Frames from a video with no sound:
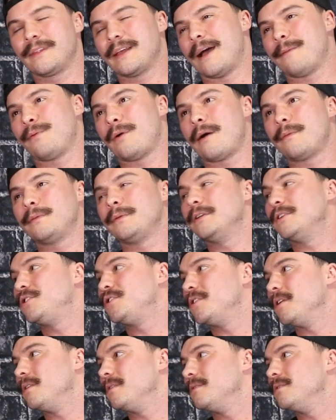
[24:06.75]
I probably
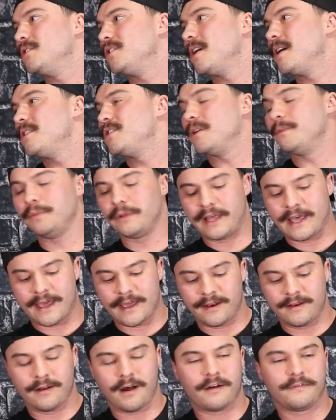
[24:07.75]
shouldn't judge a
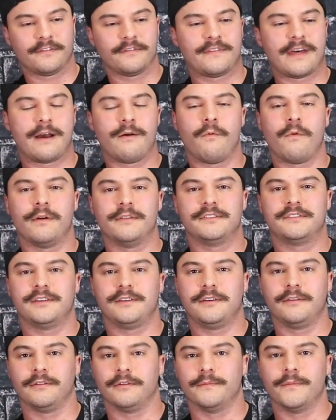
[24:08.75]
blade off of that one
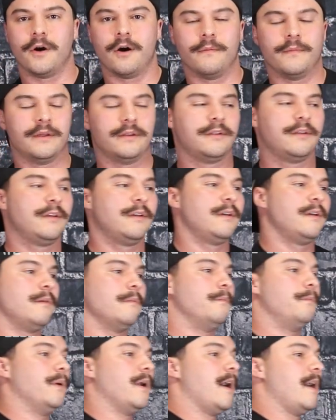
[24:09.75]
singular moment,
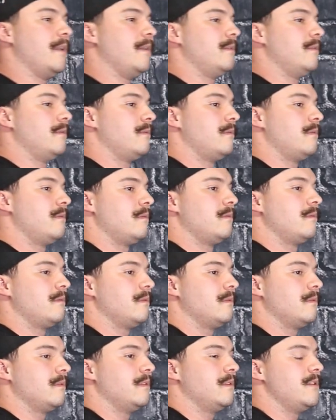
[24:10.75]
but
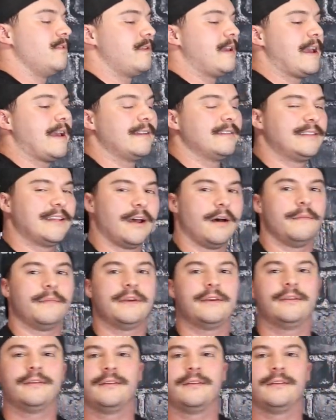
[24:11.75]
you can't tell me